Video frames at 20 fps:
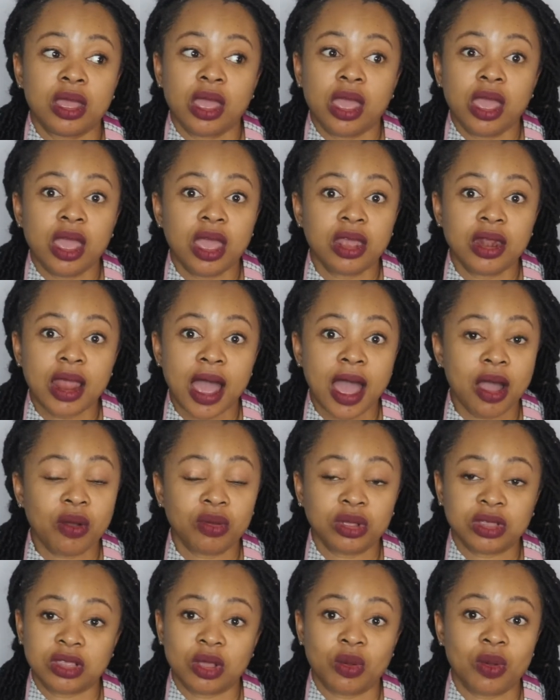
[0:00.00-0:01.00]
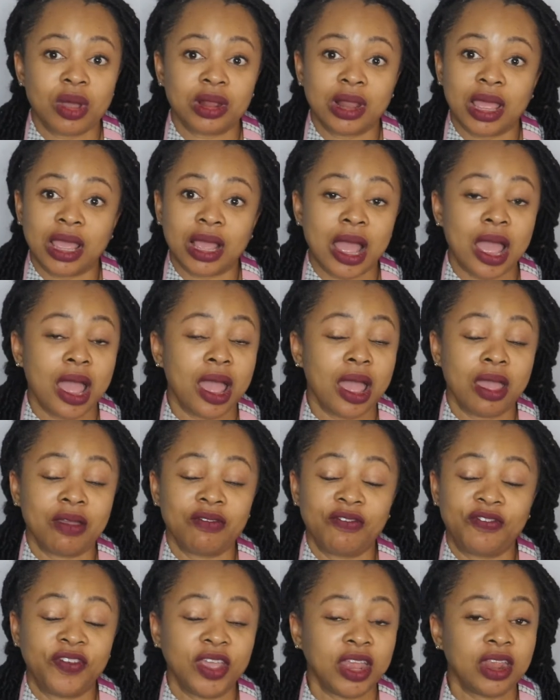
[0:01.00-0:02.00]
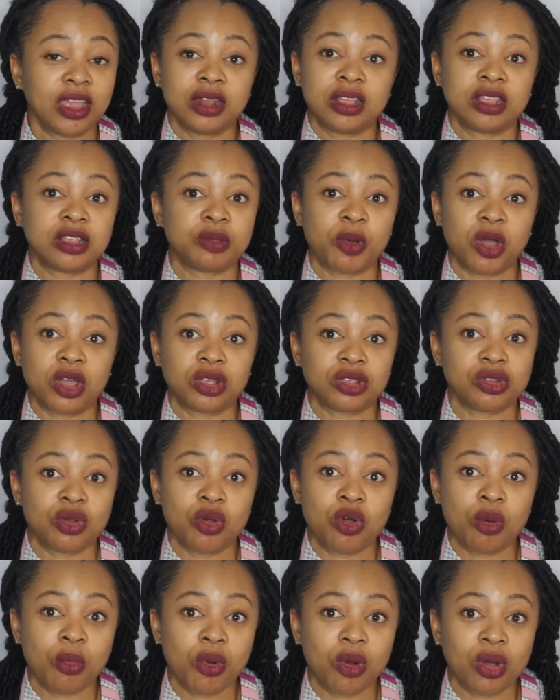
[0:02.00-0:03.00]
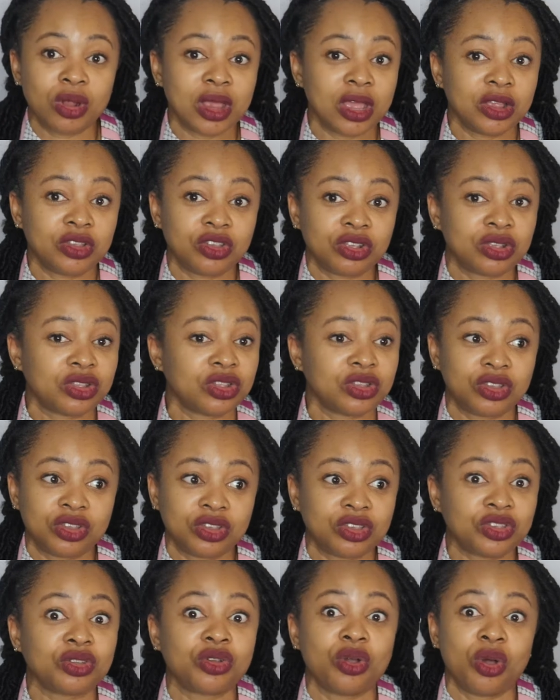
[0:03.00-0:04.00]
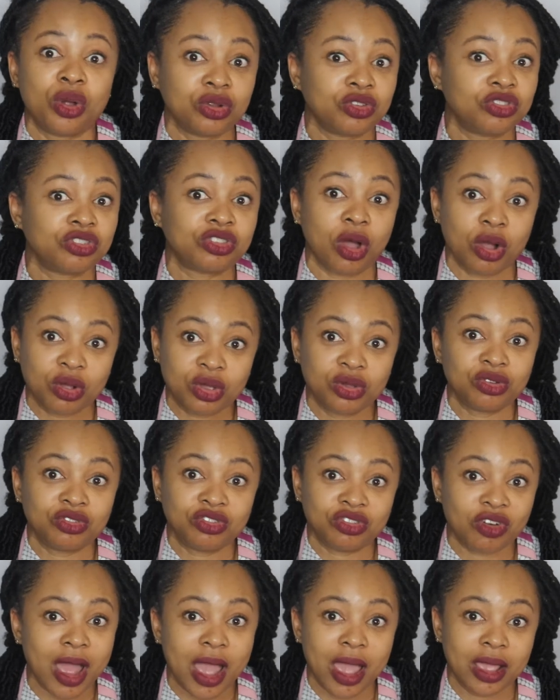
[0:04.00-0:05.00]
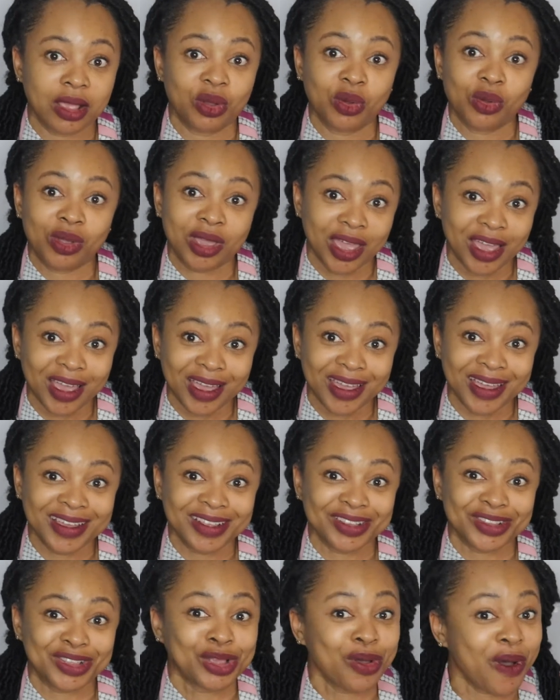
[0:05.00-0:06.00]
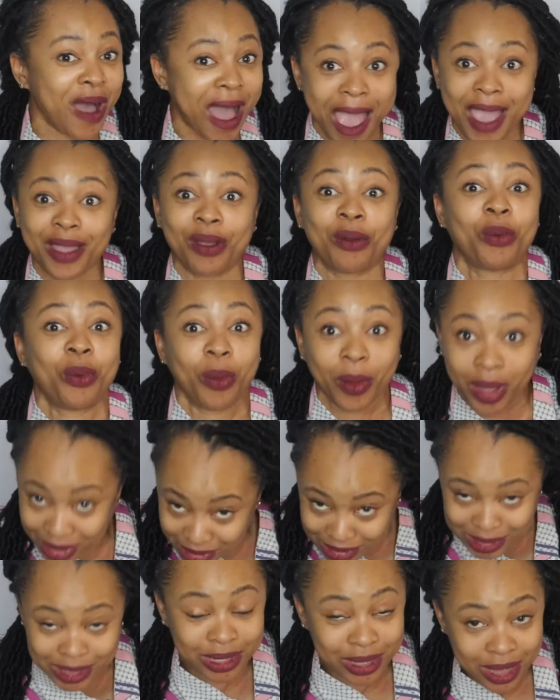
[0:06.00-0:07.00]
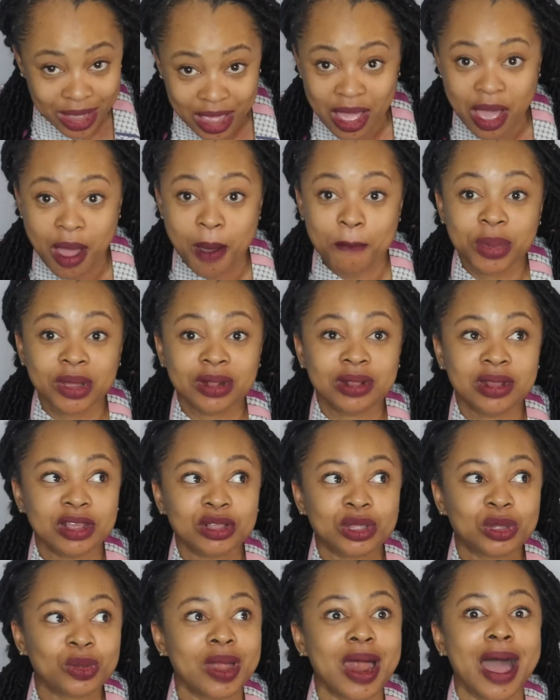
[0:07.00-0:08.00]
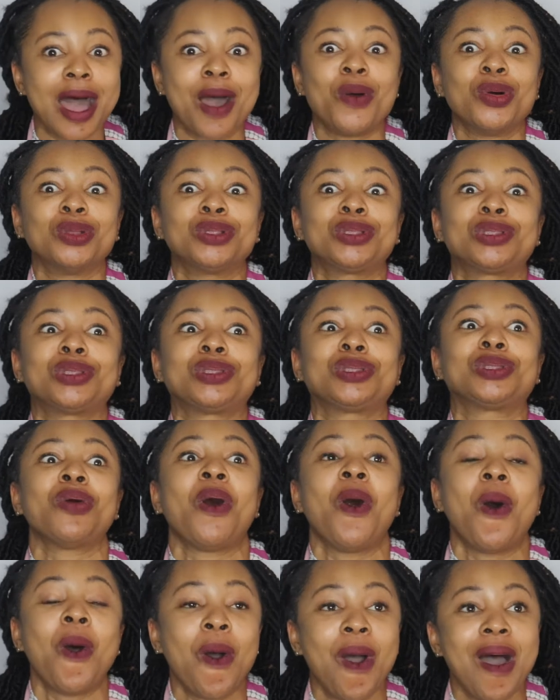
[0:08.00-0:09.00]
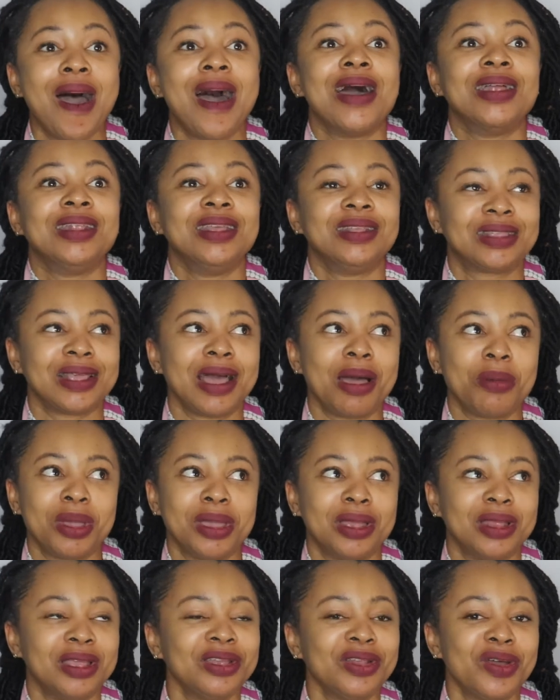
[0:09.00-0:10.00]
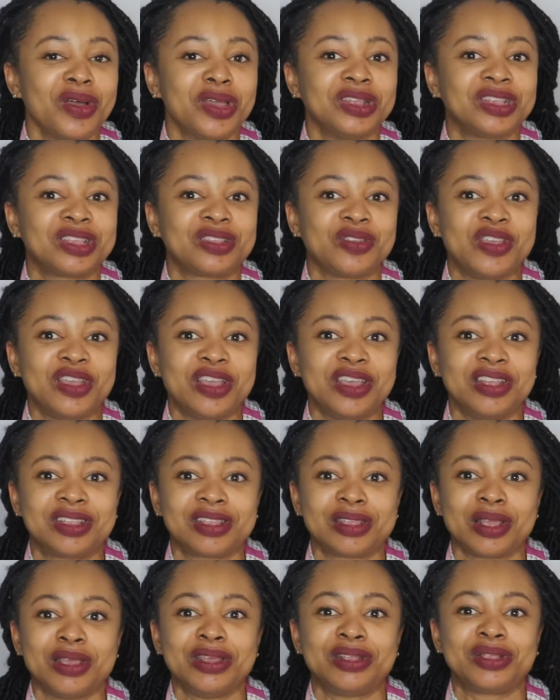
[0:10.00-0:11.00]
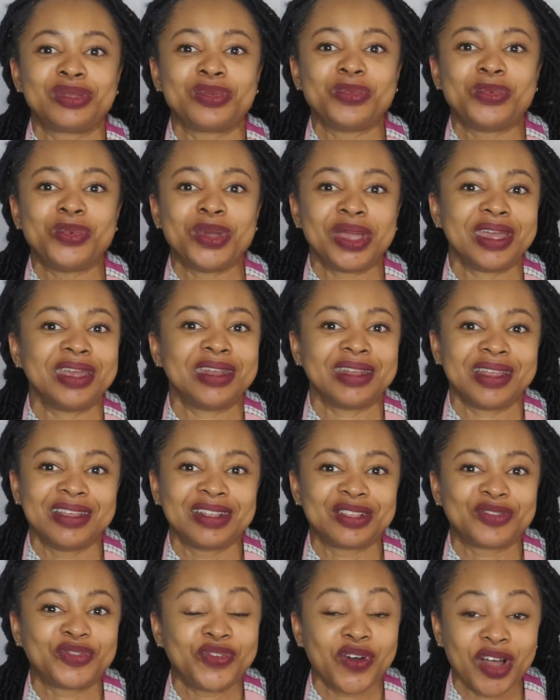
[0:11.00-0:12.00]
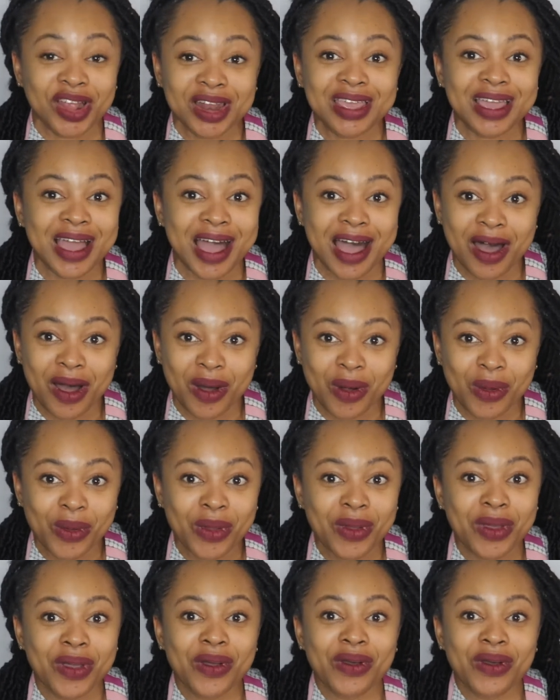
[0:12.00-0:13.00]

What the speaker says: and I was the one like, I ain't feeding these boys no more. They just gonna suck you dry, okay? So I quit. But this one, I was so determined. It's weird. It's funny how